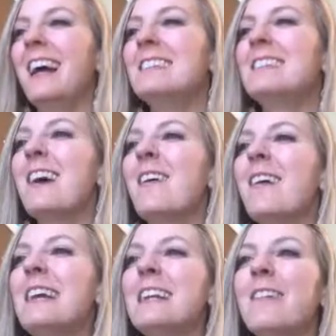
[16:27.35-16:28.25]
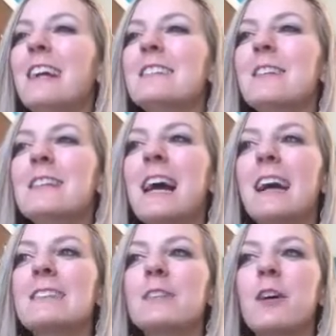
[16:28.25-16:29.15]
So anyway, so
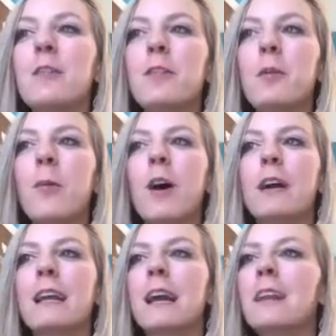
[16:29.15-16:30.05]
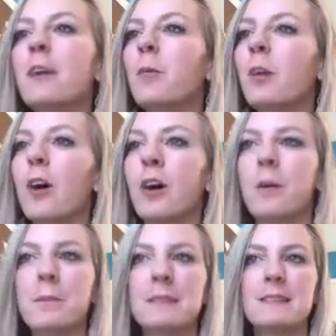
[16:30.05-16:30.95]
yeah, so go for a walk. And I know we're
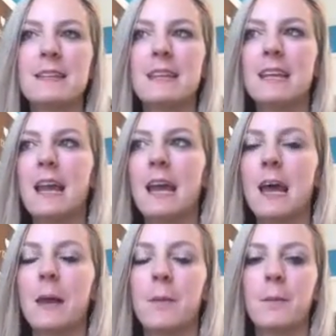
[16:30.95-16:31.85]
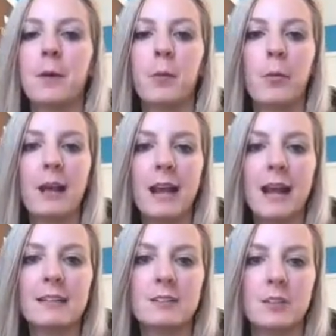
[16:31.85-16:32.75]
all busy, but what
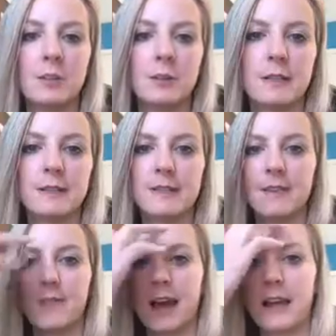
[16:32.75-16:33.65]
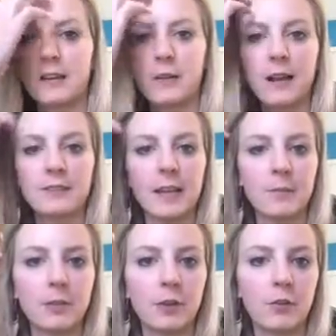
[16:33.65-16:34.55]
I do is if I don't have
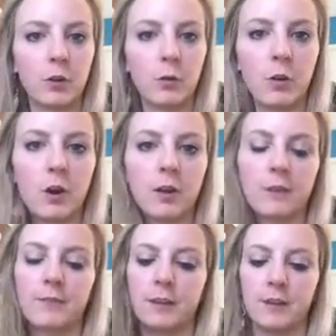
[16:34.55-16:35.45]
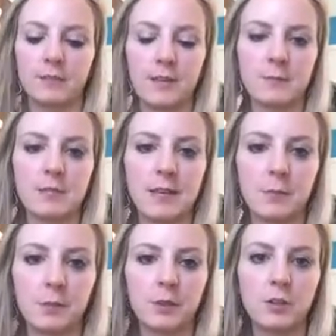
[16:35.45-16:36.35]
time to go for a walk, if I don't have time to take
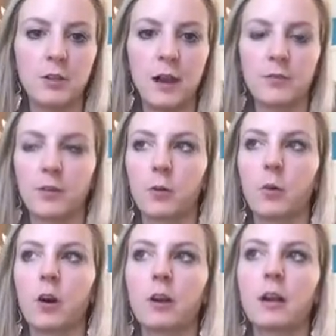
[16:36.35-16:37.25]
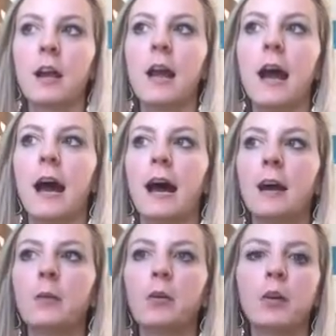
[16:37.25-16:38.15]
Blue out for a walk, I
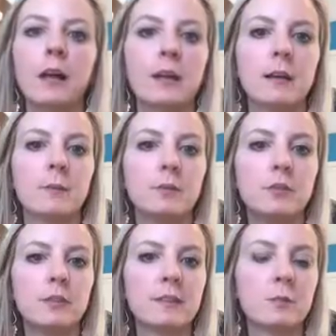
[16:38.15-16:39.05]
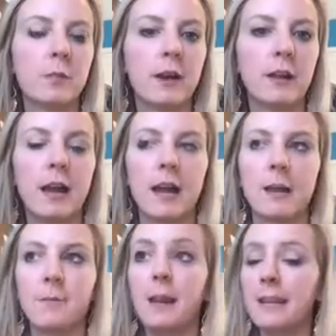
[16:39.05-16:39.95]
will do this while
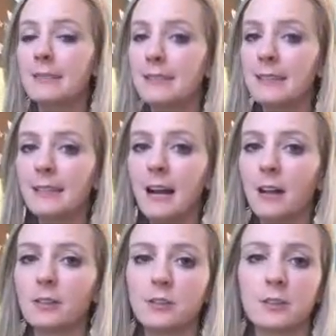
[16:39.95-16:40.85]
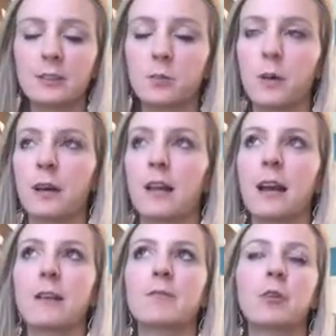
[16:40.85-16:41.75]
I'm painting. I'll do this while
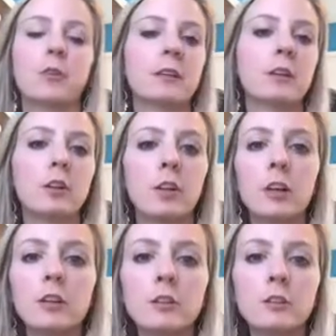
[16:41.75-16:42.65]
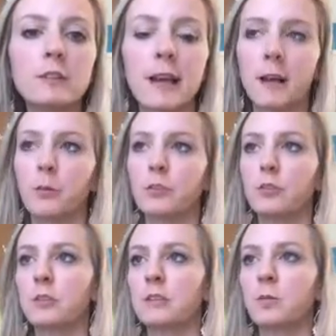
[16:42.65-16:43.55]
I'm folding clothes. I will
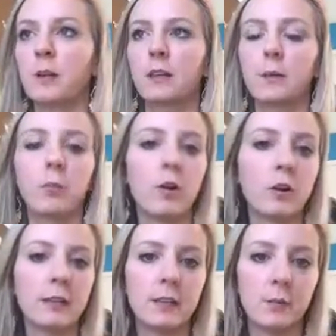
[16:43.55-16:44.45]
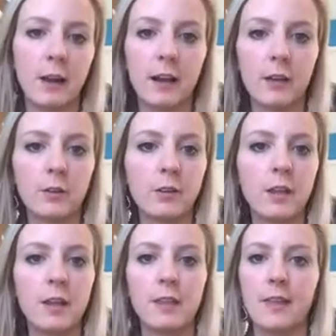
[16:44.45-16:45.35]
do this while I'm walking around
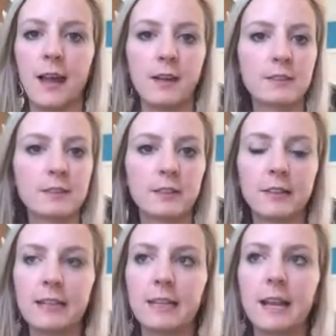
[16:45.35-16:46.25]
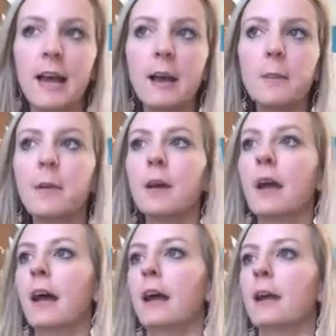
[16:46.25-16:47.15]
the house cleaning up.
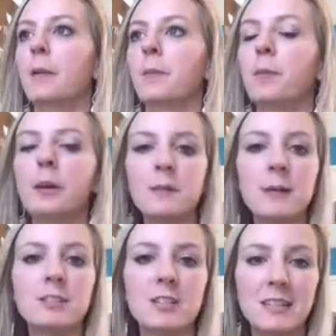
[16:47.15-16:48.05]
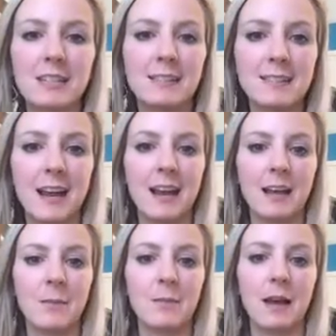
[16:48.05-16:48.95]
Pretty much any
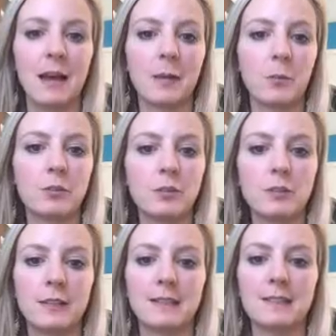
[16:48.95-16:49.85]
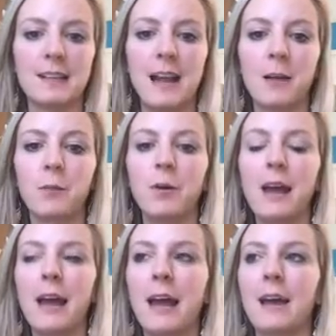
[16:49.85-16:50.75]
time I will do this, and I will
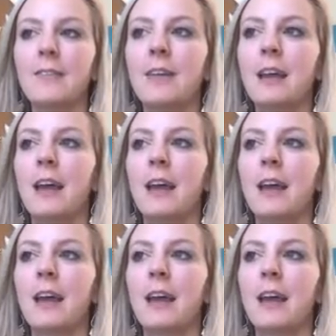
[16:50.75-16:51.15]
have